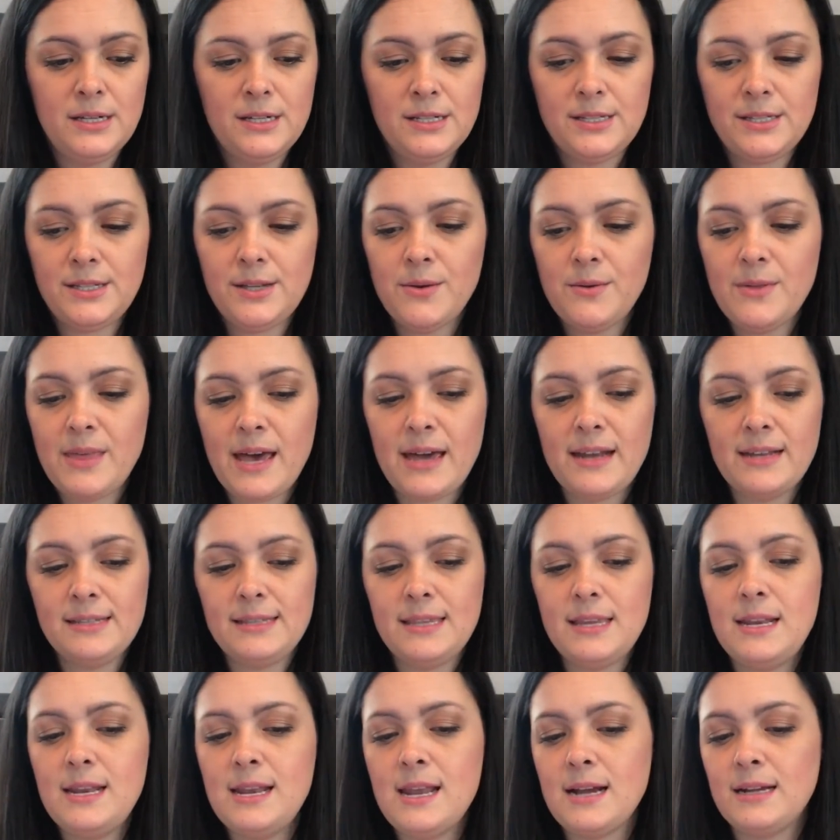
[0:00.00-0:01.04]
So that is
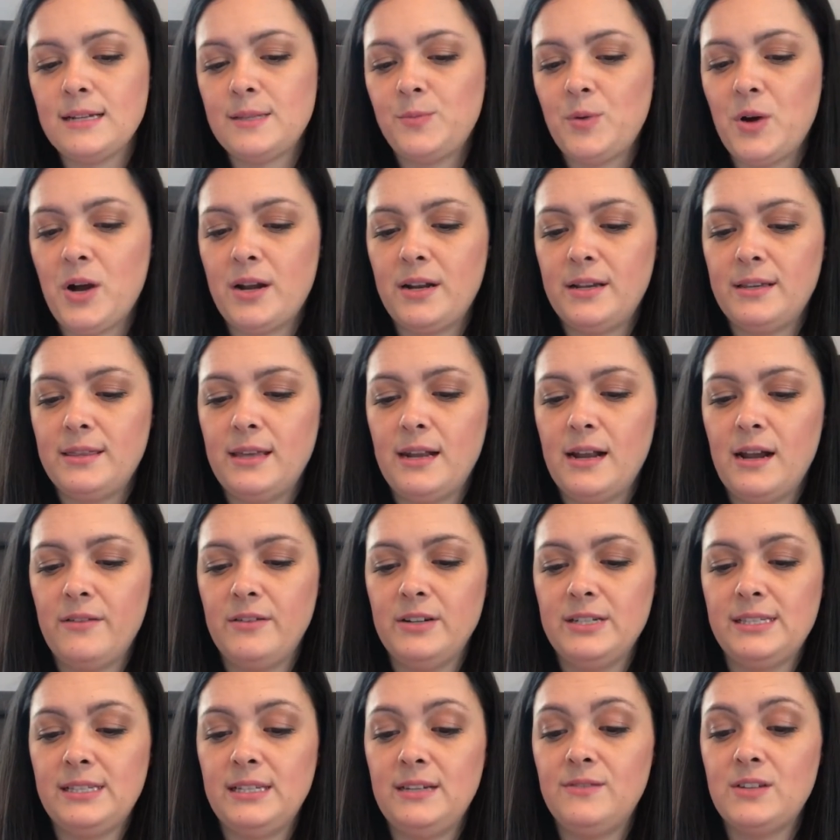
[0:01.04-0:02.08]
the next product that I
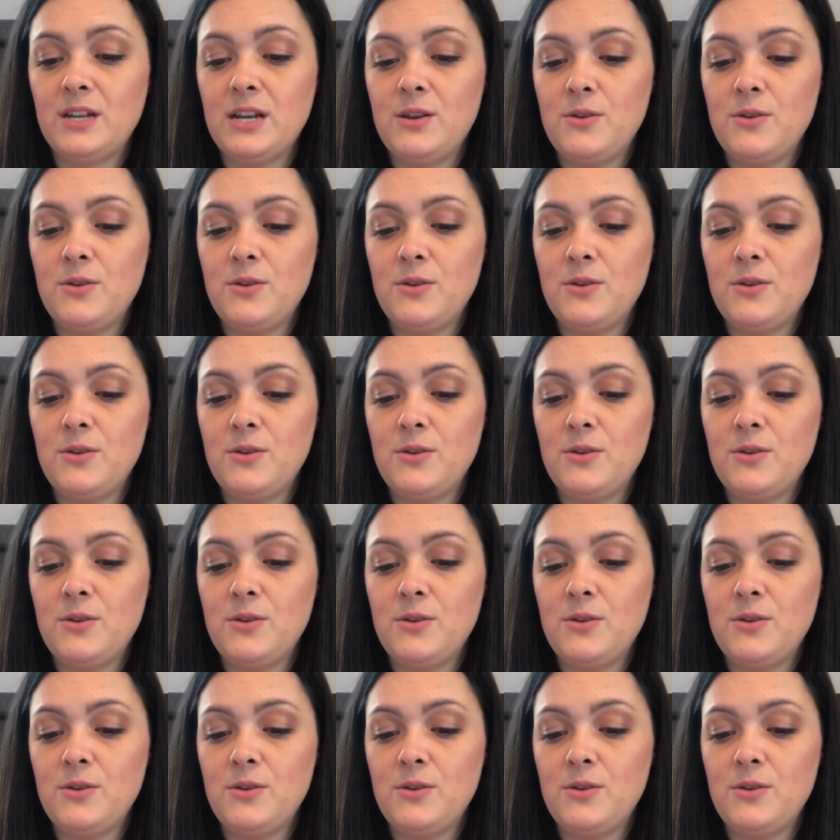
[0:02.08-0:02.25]
received.